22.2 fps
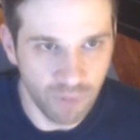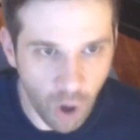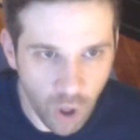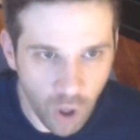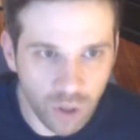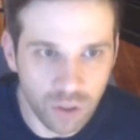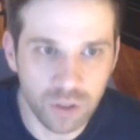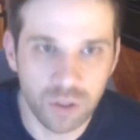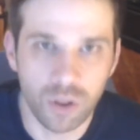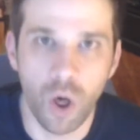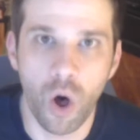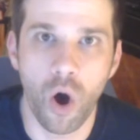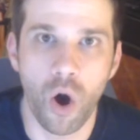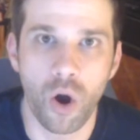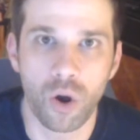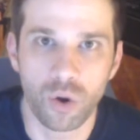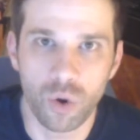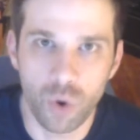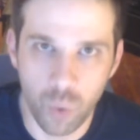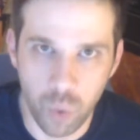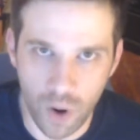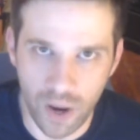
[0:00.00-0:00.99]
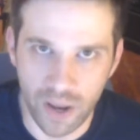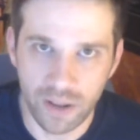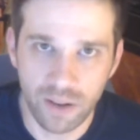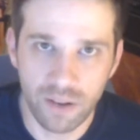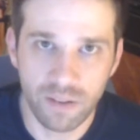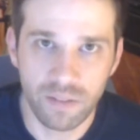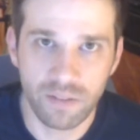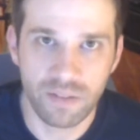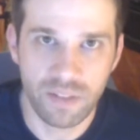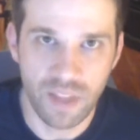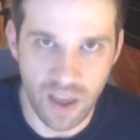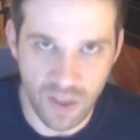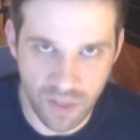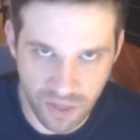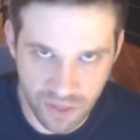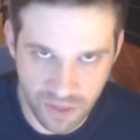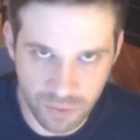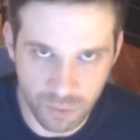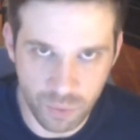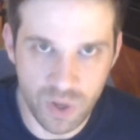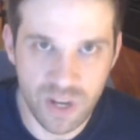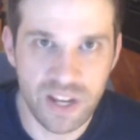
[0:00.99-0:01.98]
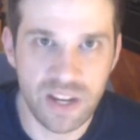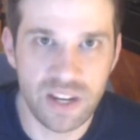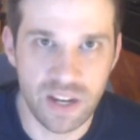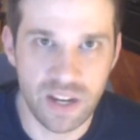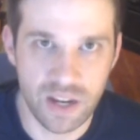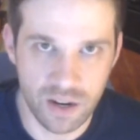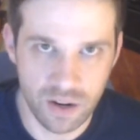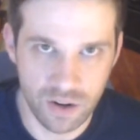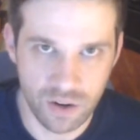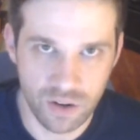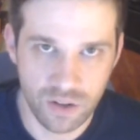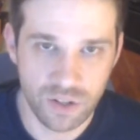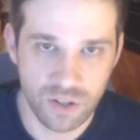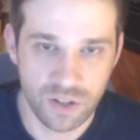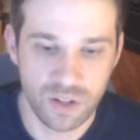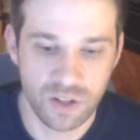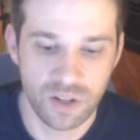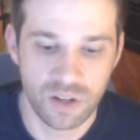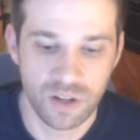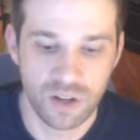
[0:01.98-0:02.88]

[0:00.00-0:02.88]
a long quit, that 3 years,